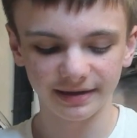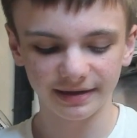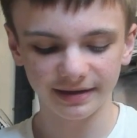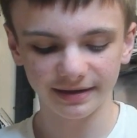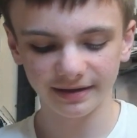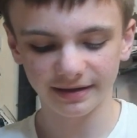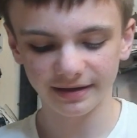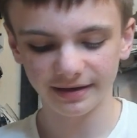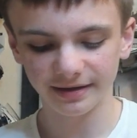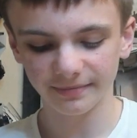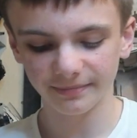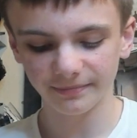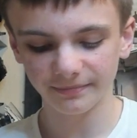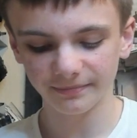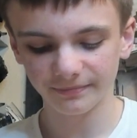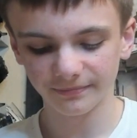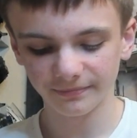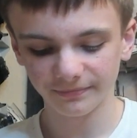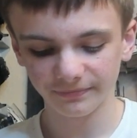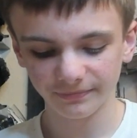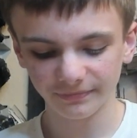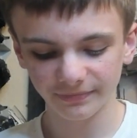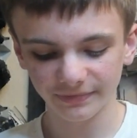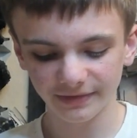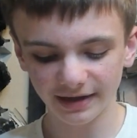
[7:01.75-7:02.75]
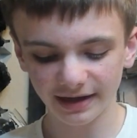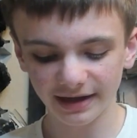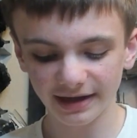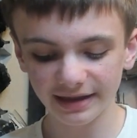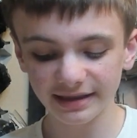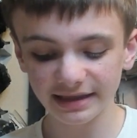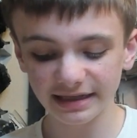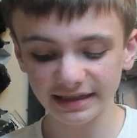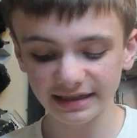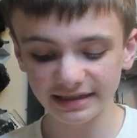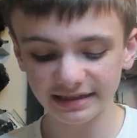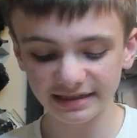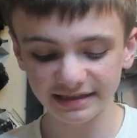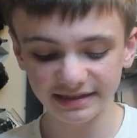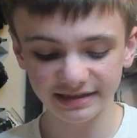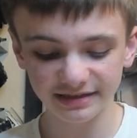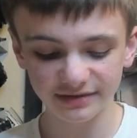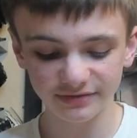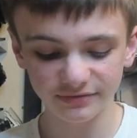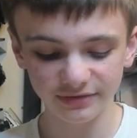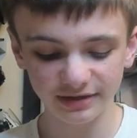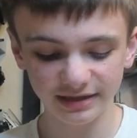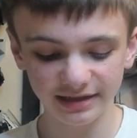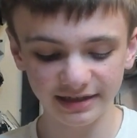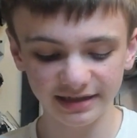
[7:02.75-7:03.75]
I think this is
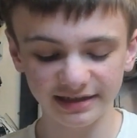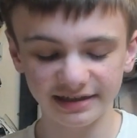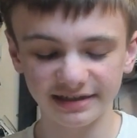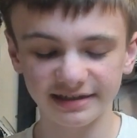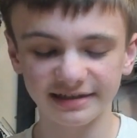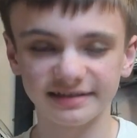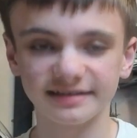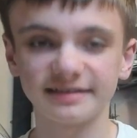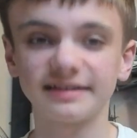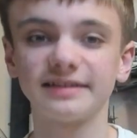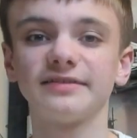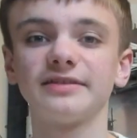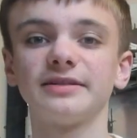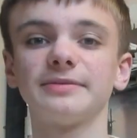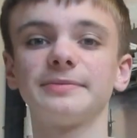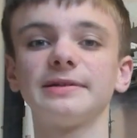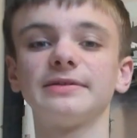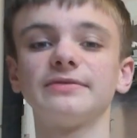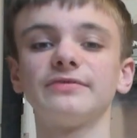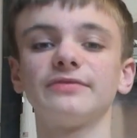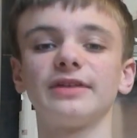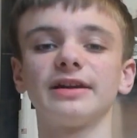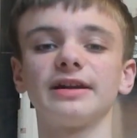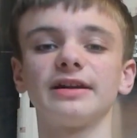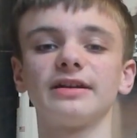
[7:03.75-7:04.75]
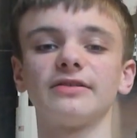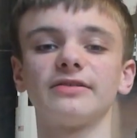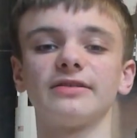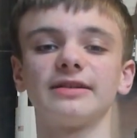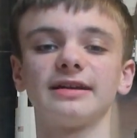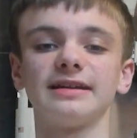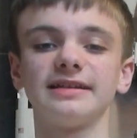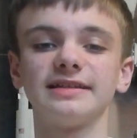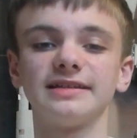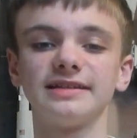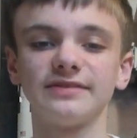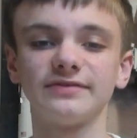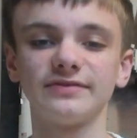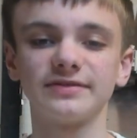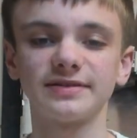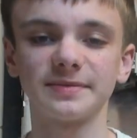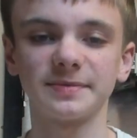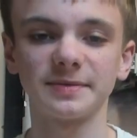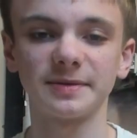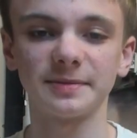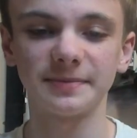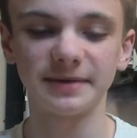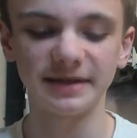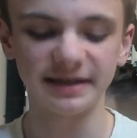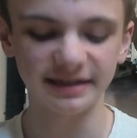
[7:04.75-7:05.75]
really nice. They've been very creative, some of
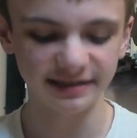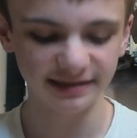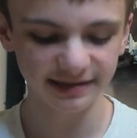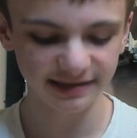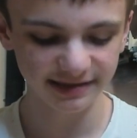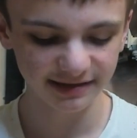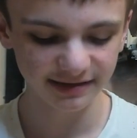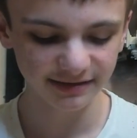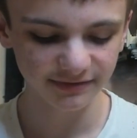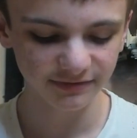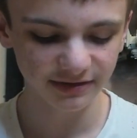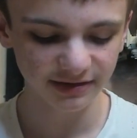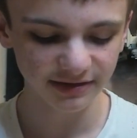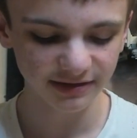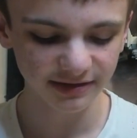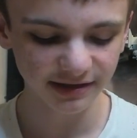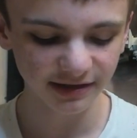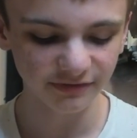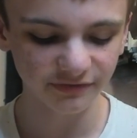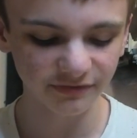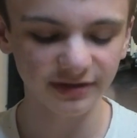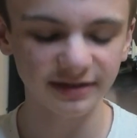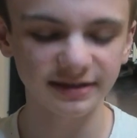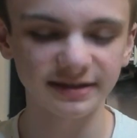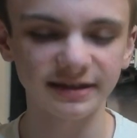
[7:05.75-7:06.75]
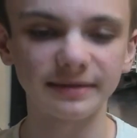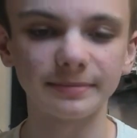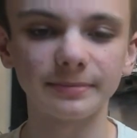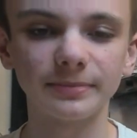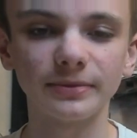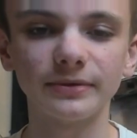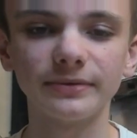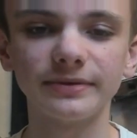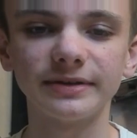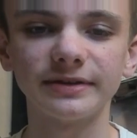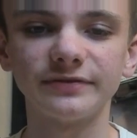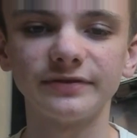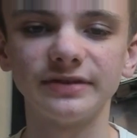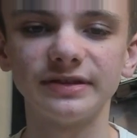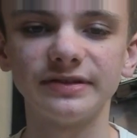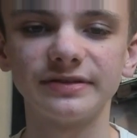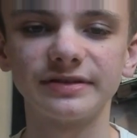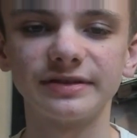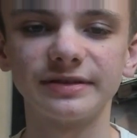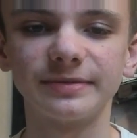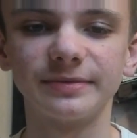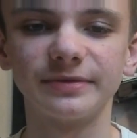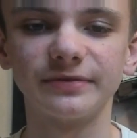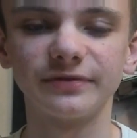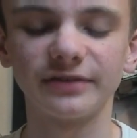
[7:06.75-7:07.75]
the pieces they've used. Like for example, they've used
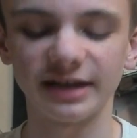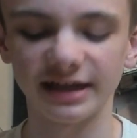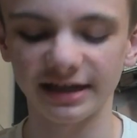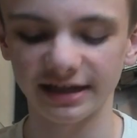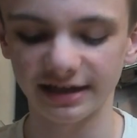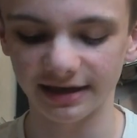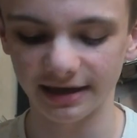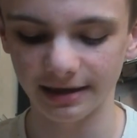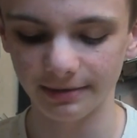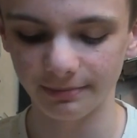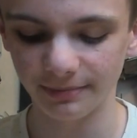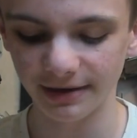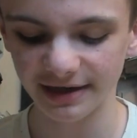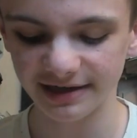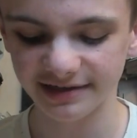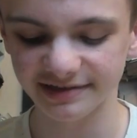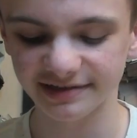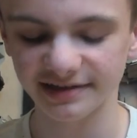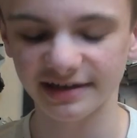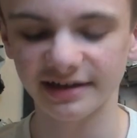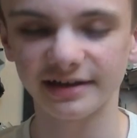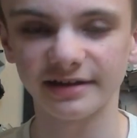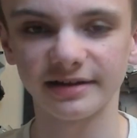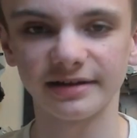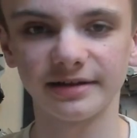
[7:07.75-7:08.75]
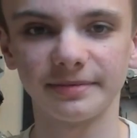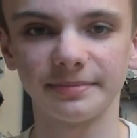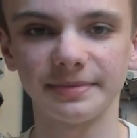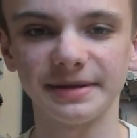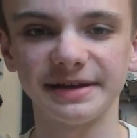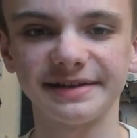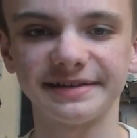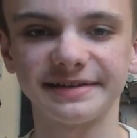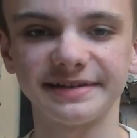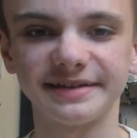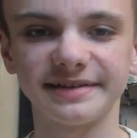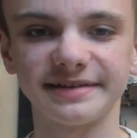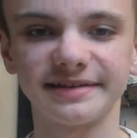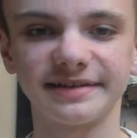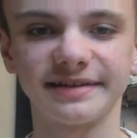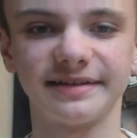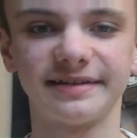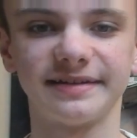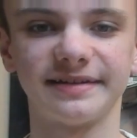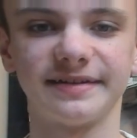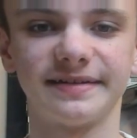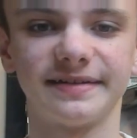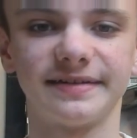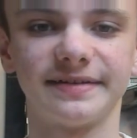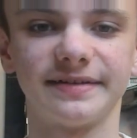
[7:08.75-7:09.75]
some of their like Beskar pieces
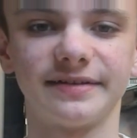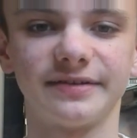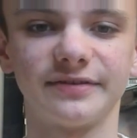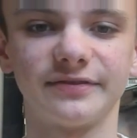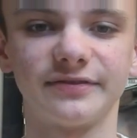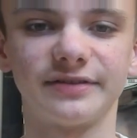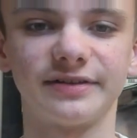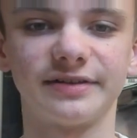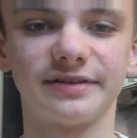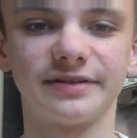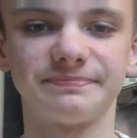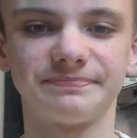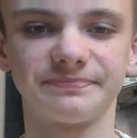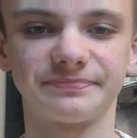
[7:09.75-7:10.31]
for